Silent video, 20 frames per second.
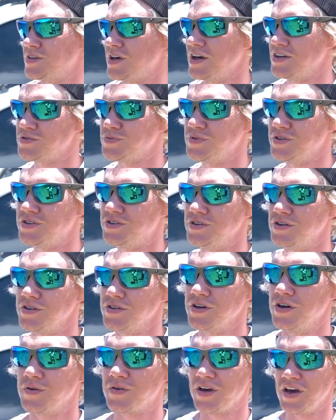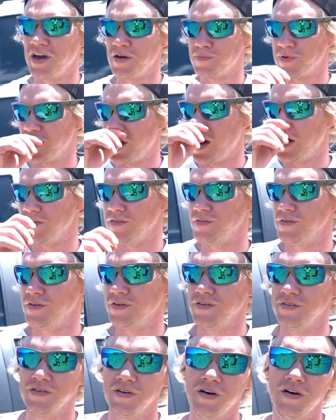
case we go camping out in